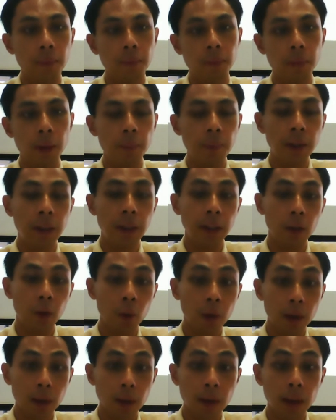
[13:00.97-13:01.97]
maybe the
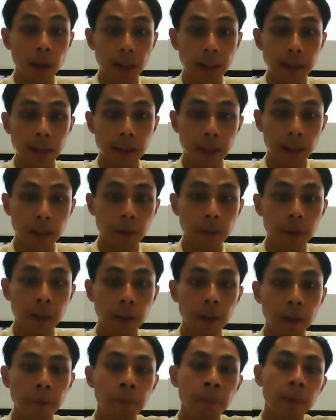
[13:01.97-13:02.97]
localized
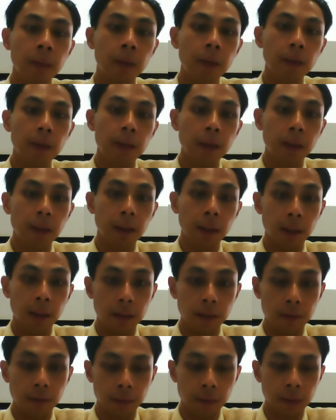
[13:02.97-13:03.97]
area that is